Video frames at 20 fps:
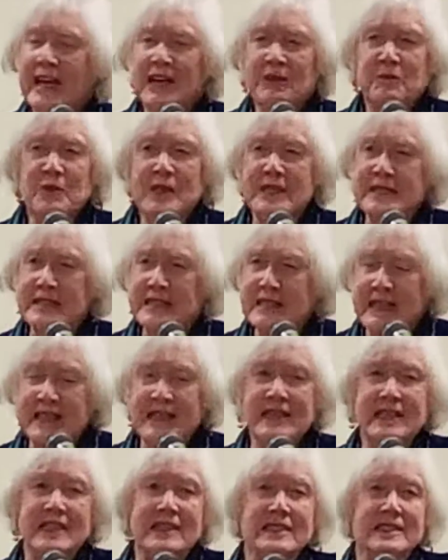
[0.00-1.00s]
And we
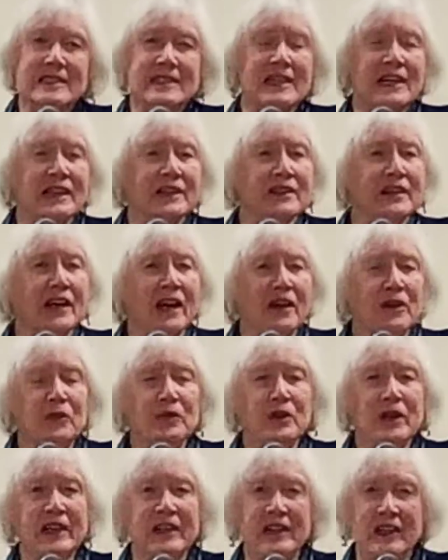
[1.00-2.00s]
see this in not
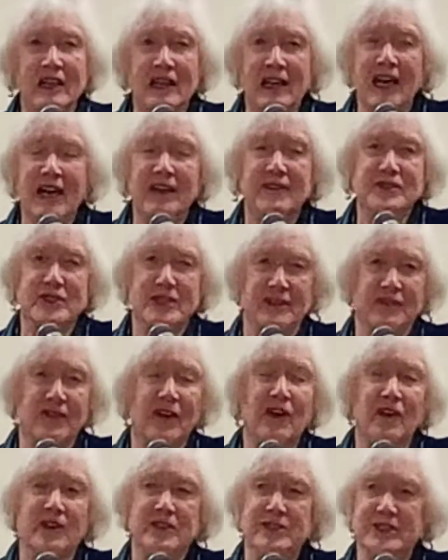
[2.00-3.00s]
only the lives
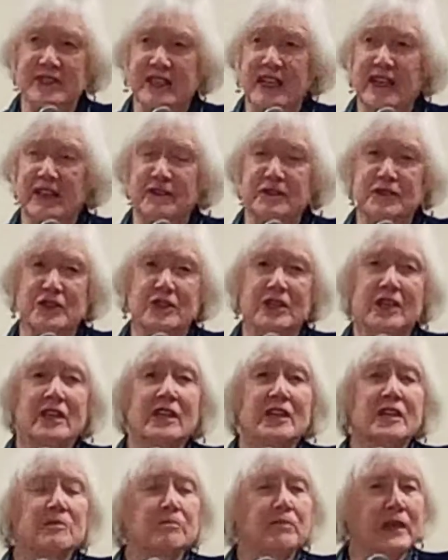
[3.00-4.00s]
of ourselves,
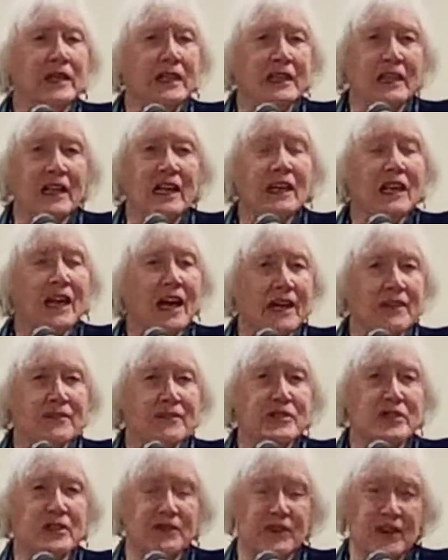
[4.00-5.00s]
but in the
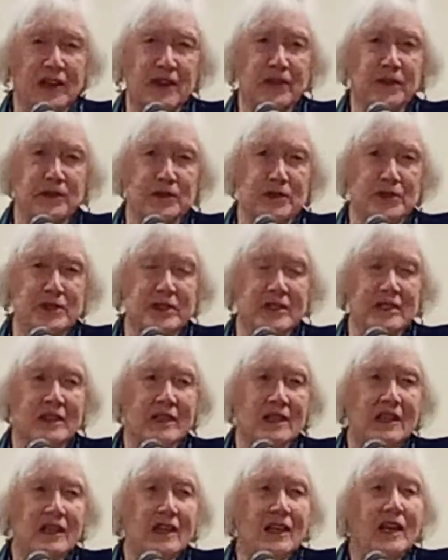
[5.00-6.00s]
lives of others.
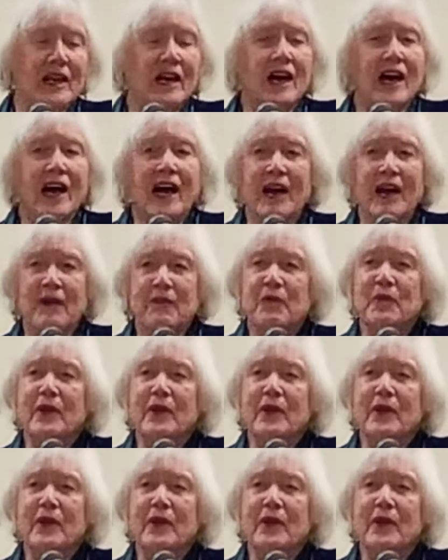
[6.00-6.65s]
I